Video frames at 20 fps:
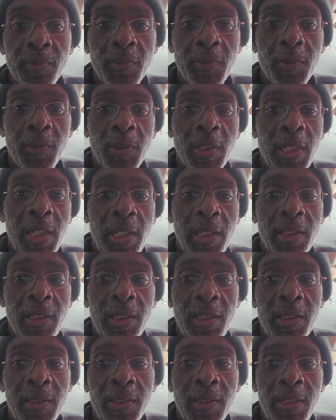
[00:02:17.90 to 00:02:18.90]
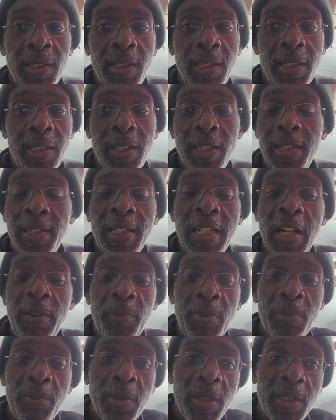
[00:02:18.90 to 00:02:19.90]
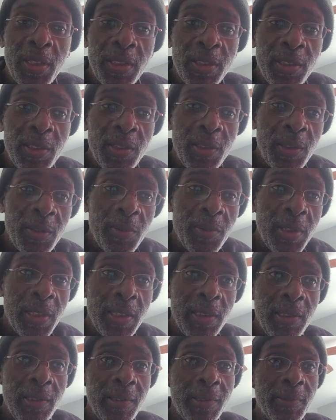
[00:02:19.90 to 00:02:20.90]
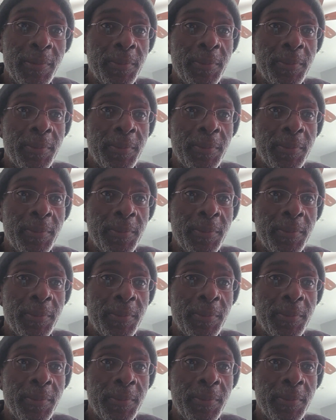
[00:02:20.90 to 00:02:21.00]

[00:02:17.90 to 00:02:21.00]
Okay, he didn't have permission to do this.